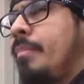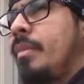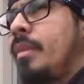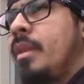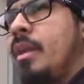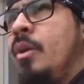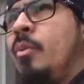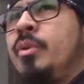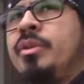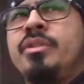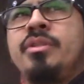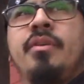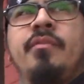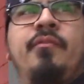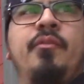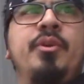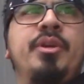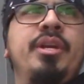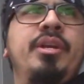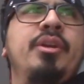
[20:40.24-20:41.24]
And
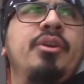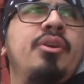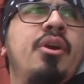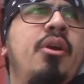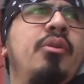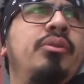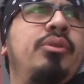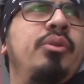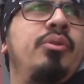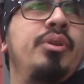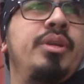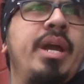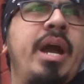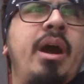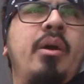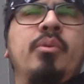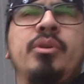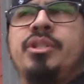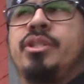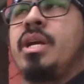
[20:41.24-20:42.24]
for you to go through
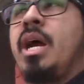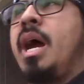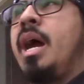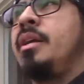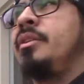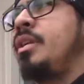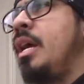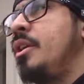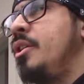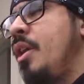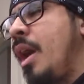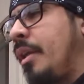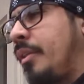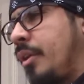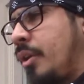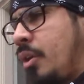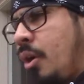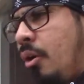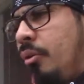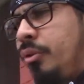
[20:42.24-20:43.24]
Yahweh Shai is that you have
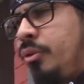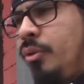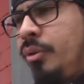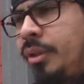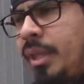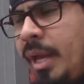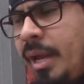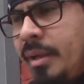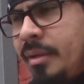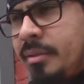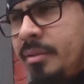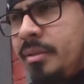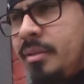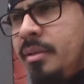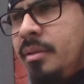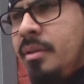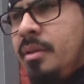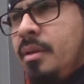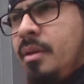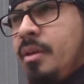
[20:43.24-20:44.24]
to go through things.
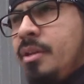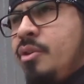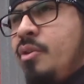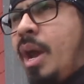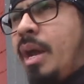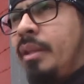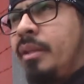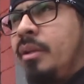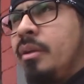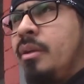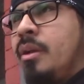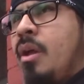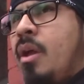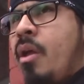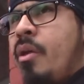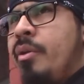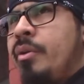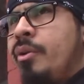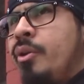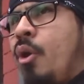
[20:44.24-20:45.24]
You have to
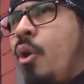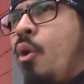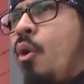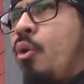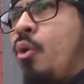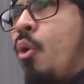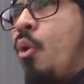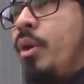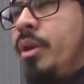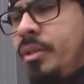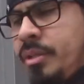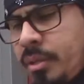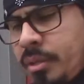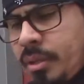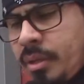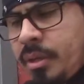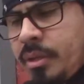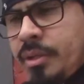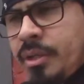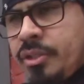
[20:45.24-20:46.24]
go according to
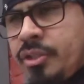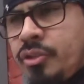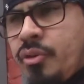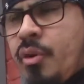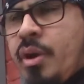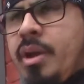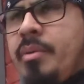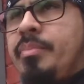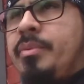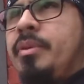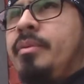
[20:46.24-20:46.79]
the script.